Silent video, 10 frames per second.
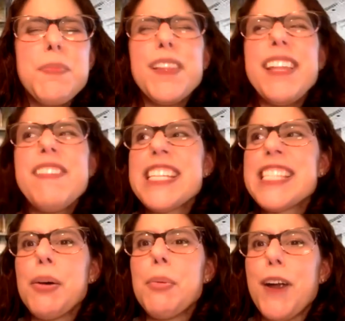believe they
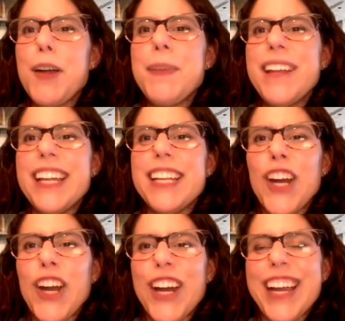sell Barbie at
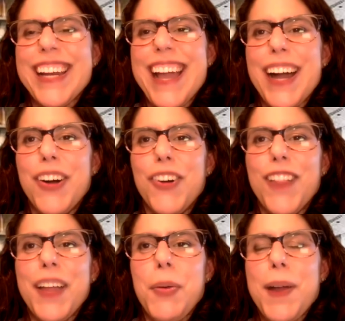Target now.
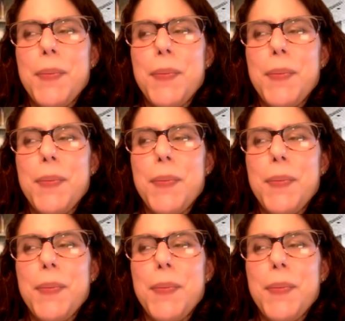Like when I